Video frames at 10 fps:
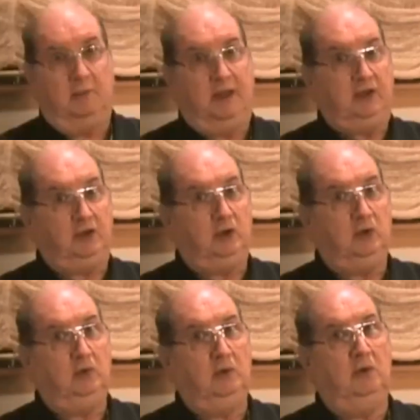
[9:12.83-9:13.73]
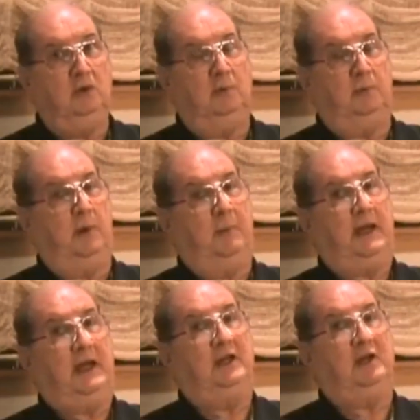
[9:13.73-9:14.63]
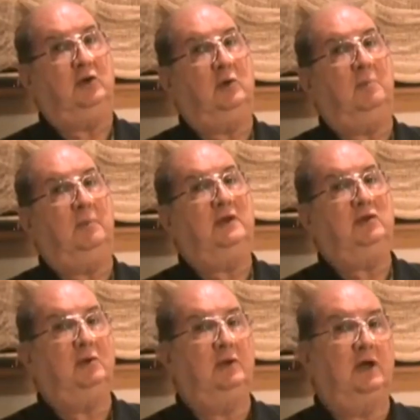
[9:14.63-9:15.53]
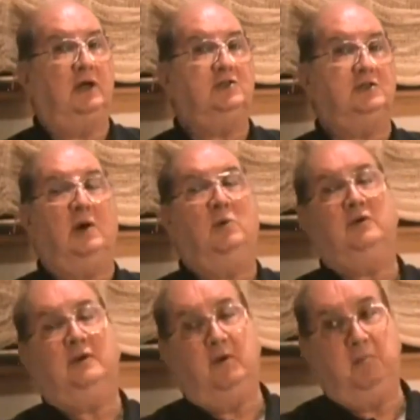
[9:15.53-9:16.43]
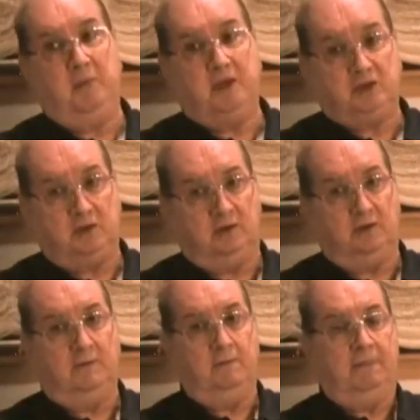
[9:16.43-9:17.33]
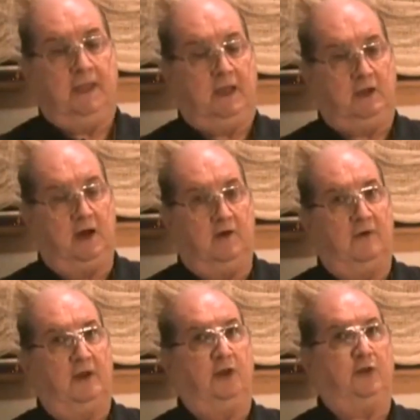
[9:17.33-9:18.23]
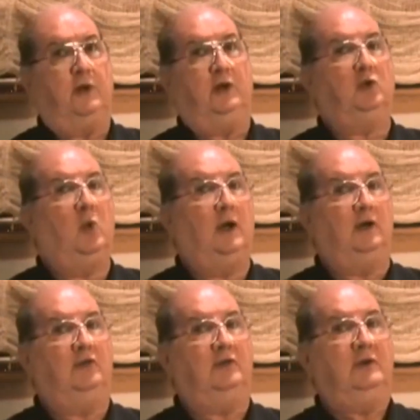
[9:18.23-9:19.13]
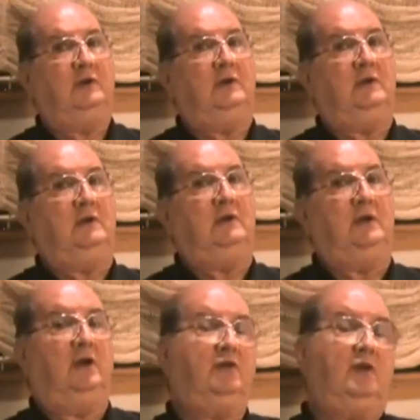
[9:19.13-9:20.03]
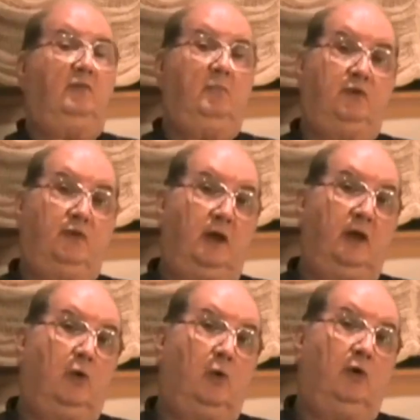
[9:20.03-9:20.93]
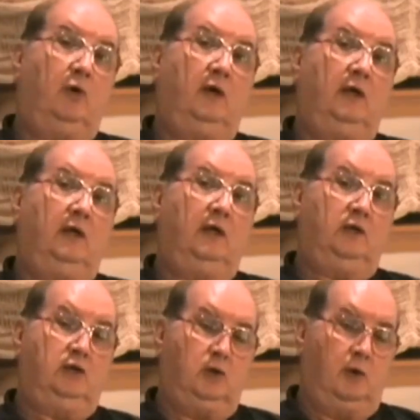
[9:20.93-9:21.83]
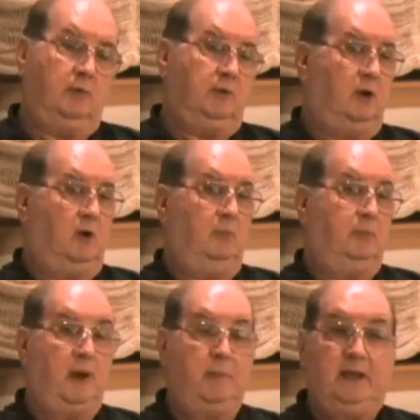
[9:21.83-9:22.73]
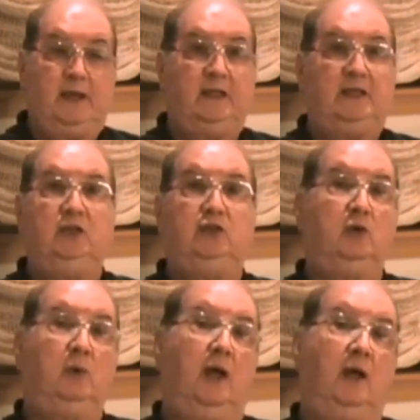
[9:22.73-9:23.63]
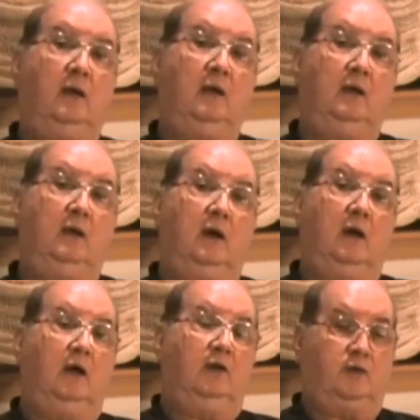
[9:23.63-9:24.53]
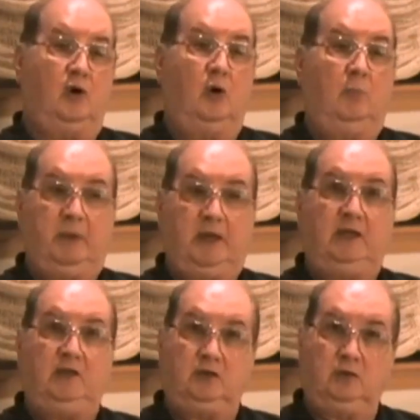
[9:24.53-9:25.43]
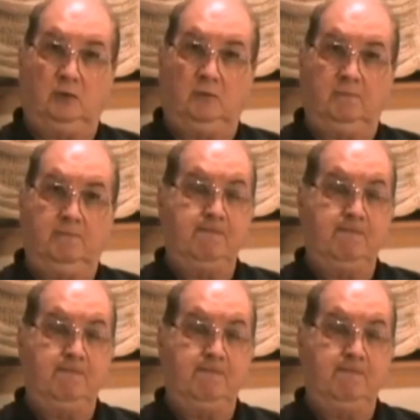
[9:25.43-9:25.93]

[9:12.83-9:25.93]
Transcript: P2, the propaganda due, P2 Lodge, that was even mentioned in Godfather 3 twice. There's a Masonic order in Europe called Propaganda Due. It's called P2.